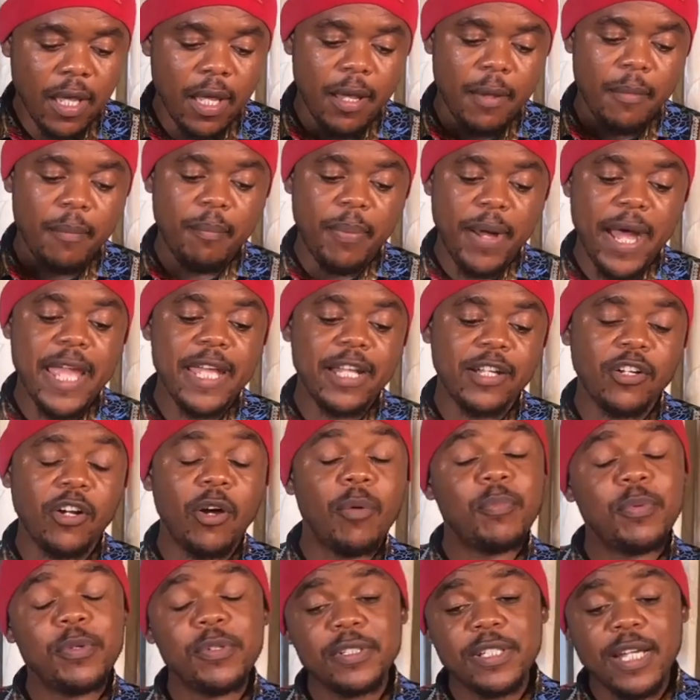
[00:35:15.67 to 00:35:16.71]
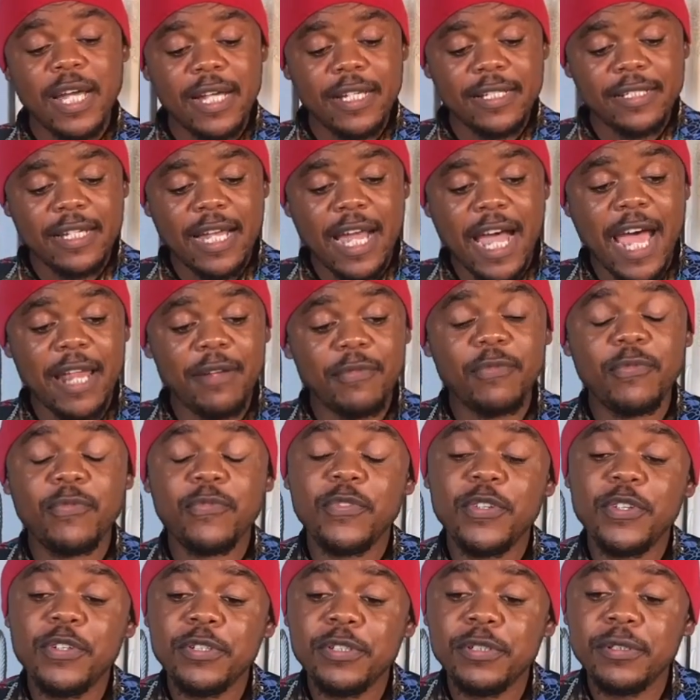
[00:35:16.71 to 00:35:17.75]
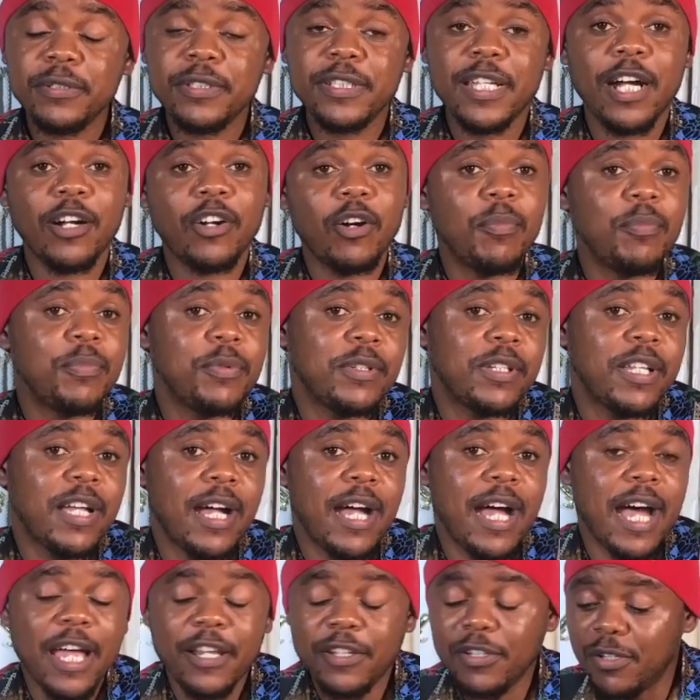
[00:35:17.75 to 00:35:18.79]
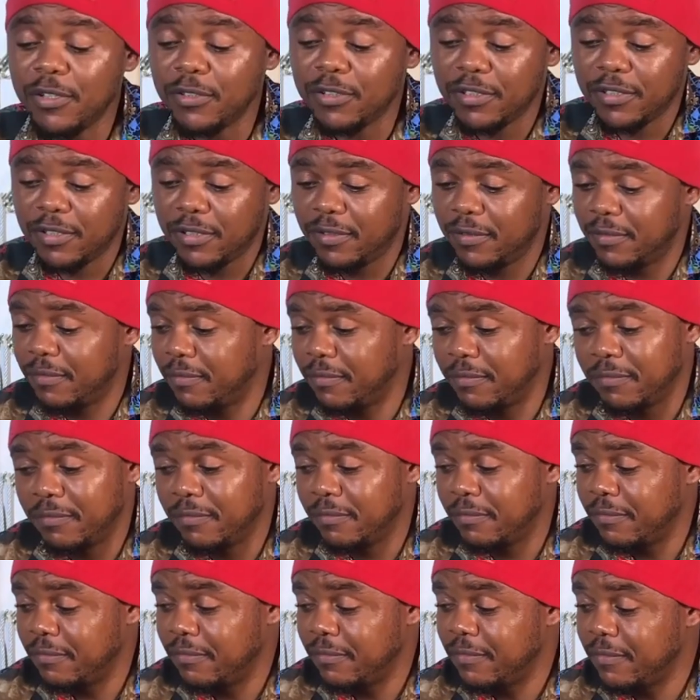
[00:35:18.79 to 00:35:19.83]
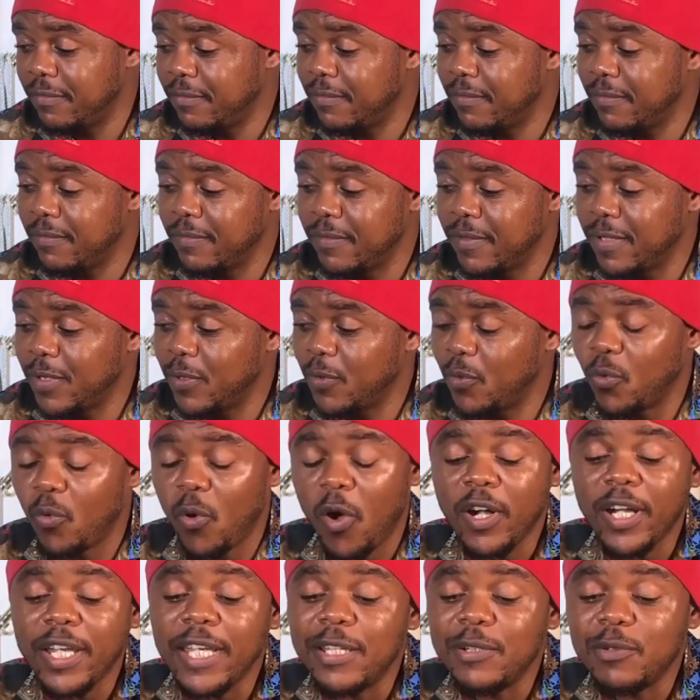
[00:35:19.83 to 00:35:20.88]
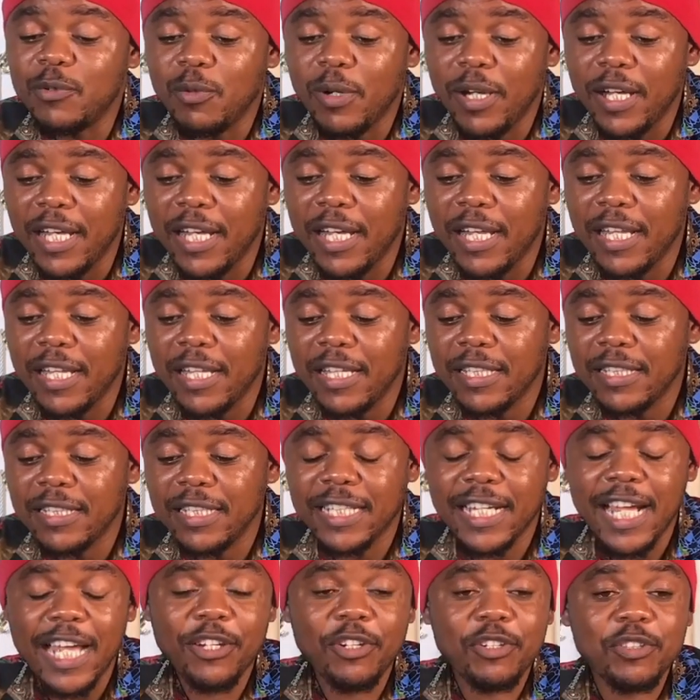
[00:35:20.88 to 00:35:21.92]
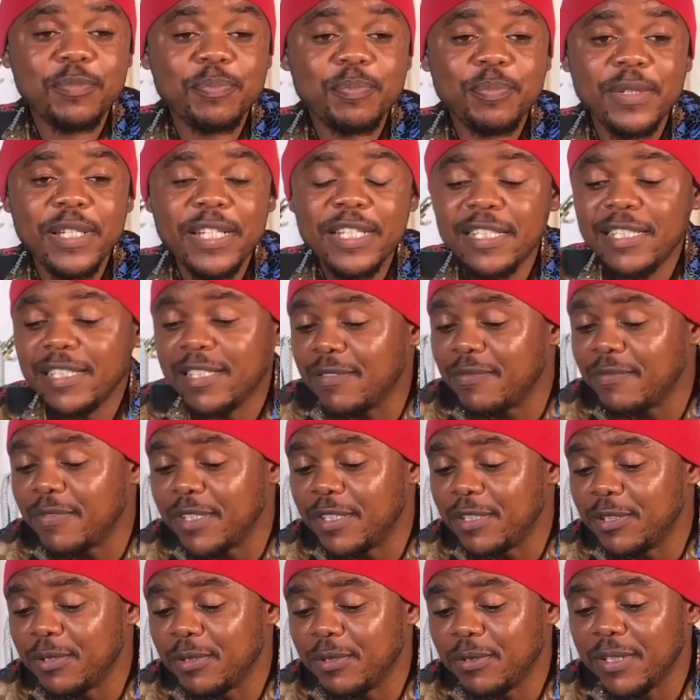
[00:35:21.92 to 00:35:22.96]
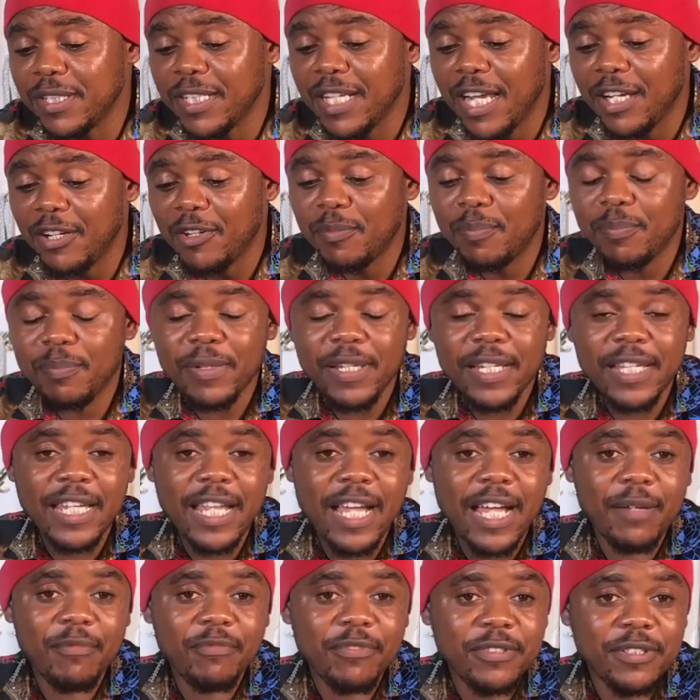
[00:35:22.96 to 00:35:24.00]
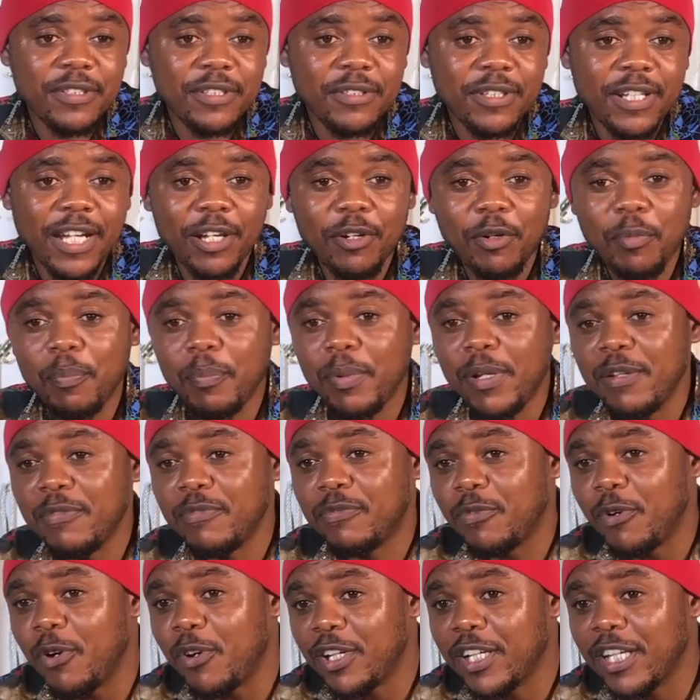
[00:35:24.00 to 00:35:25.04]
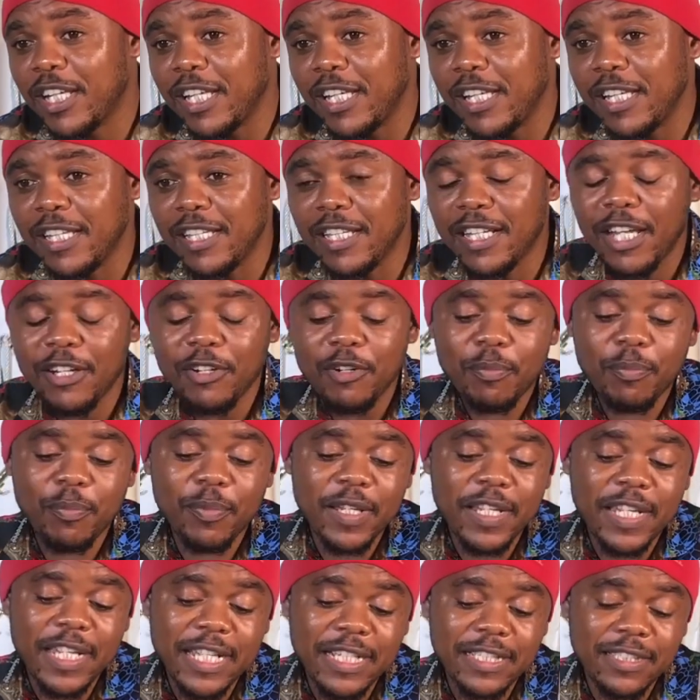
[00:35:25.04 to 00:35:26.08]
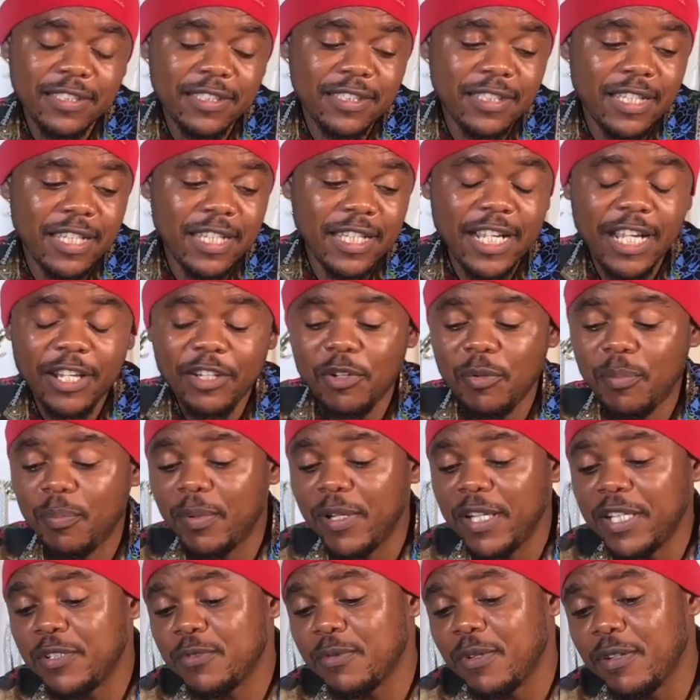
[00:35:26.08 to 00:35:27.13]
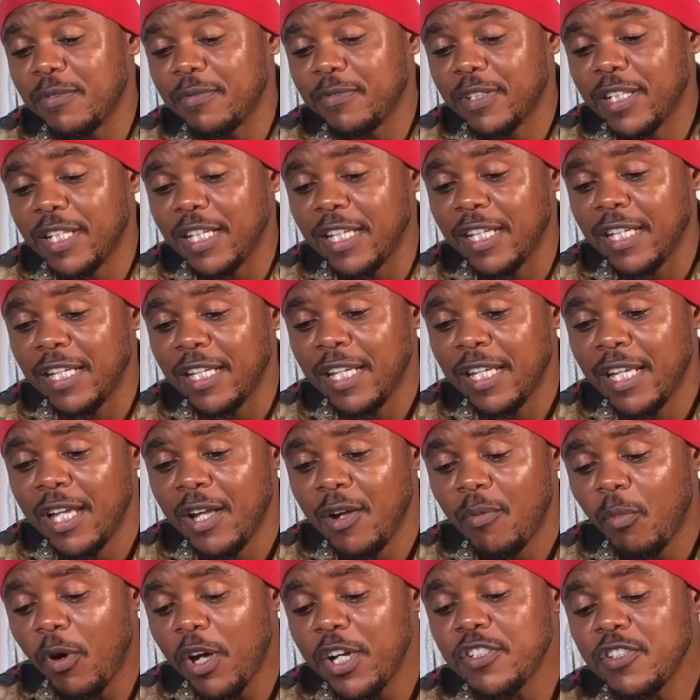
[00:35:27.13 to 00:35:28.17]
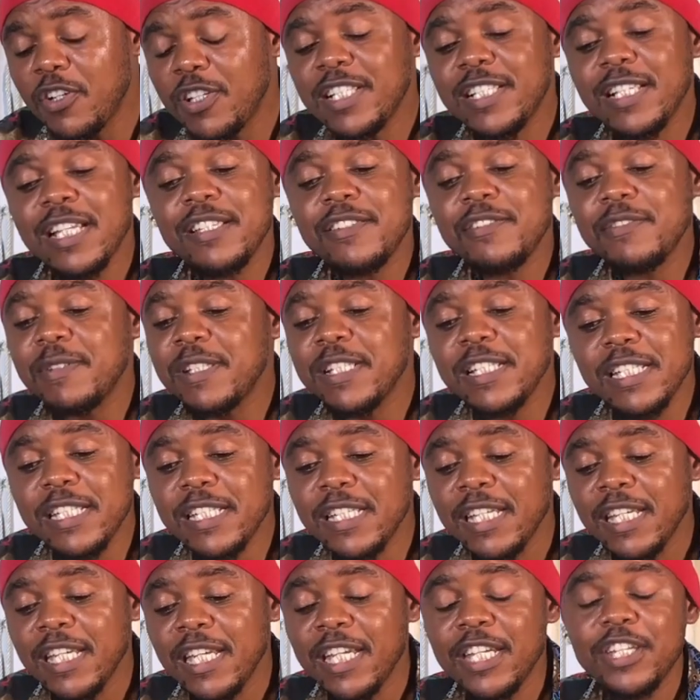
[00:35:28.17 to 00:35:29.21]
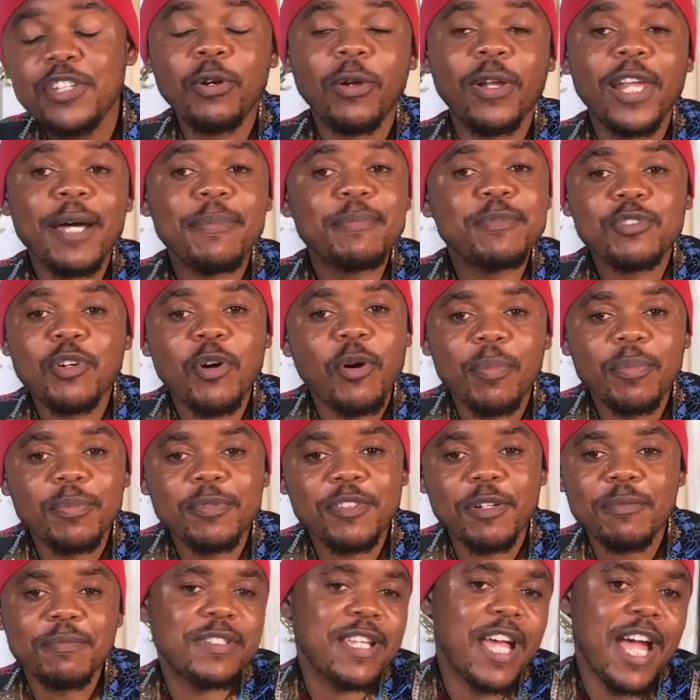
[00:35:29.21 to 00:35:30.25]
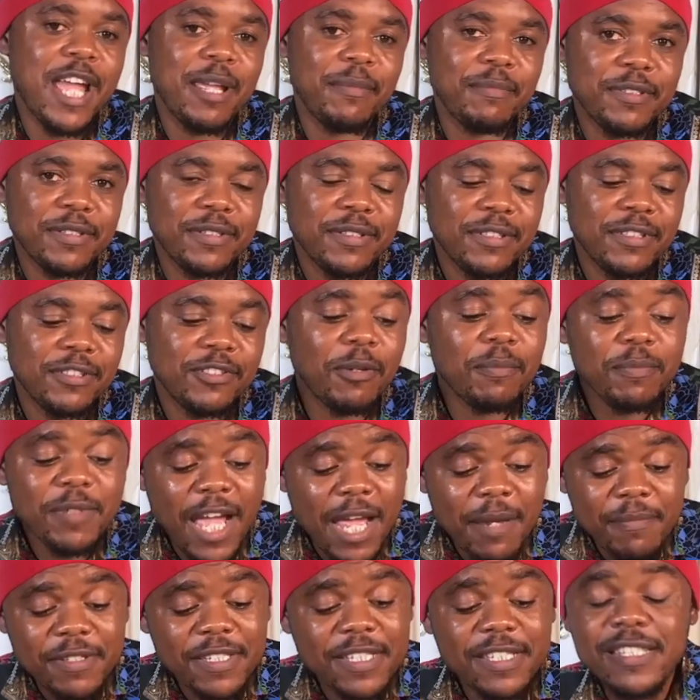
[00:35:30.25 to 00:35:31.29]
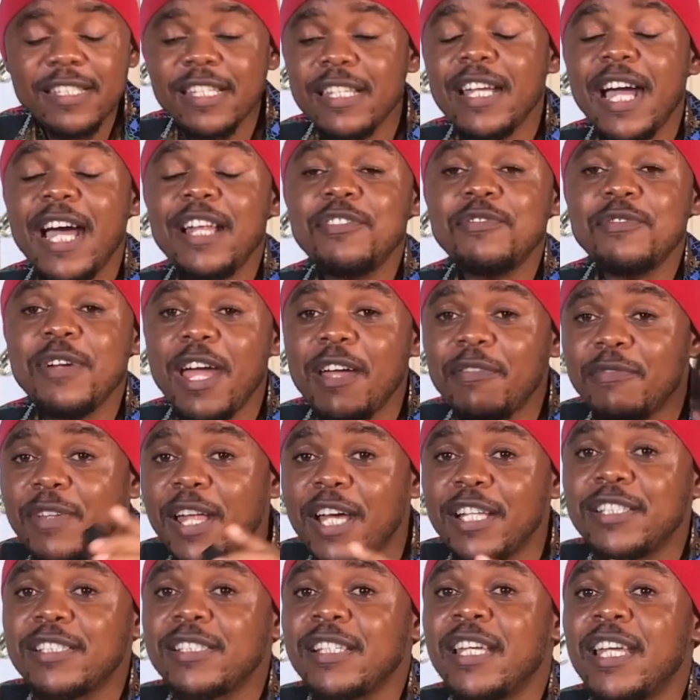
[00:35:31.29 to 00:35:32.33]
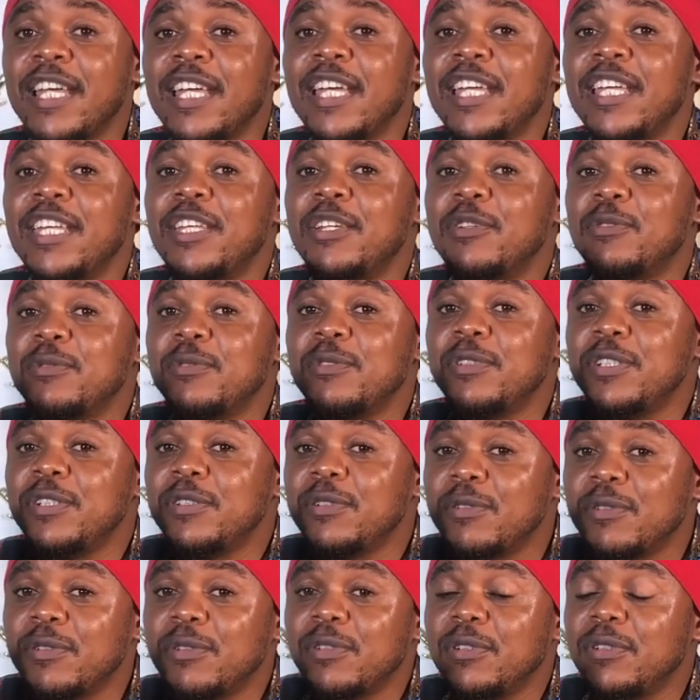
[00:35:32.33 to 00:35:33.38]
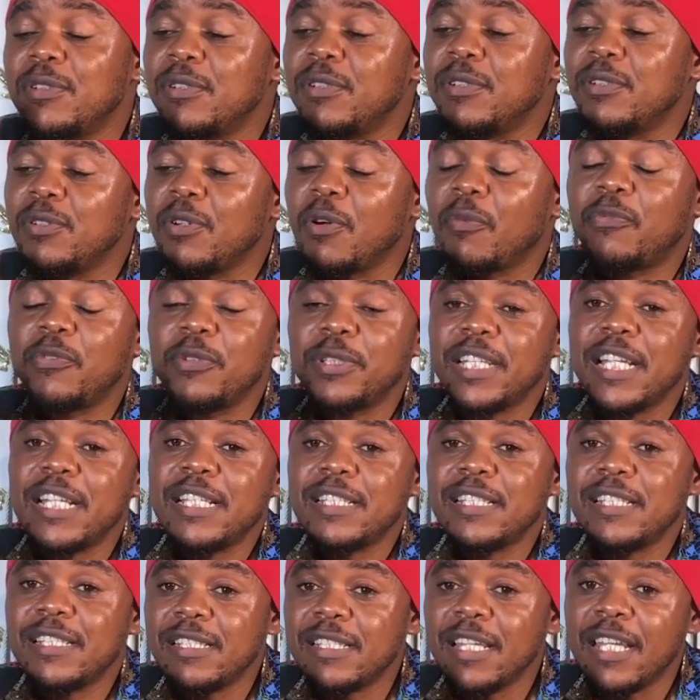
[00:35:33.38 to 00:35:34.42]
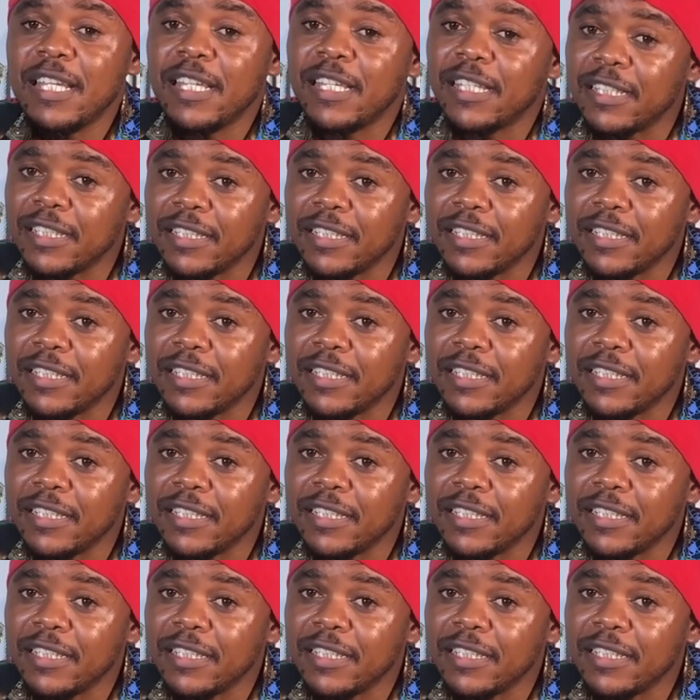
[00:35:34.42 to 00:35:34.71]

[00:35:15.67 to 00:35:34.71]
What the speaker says: buy computers and feel their computer are not working well. It cannot play this video, it cannot play that video, it cannot play 4K, it cannot play 8K, it cannot play 12K. But it's not necessarily your laptop sometimes. Sometimes it's the hard drive that your footage is in.